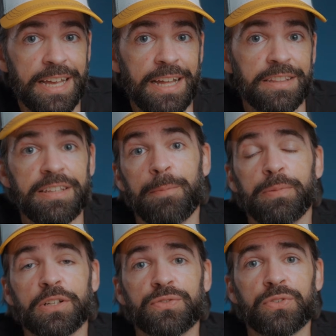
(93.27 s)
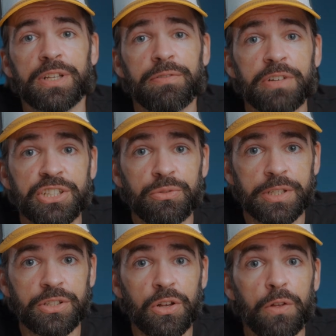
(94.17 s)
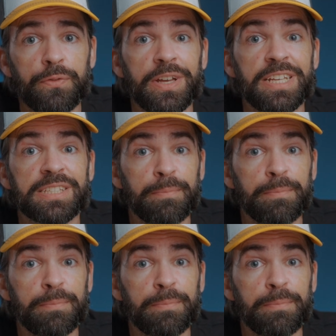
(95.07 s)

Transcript: and templates for DaVinci Resolve is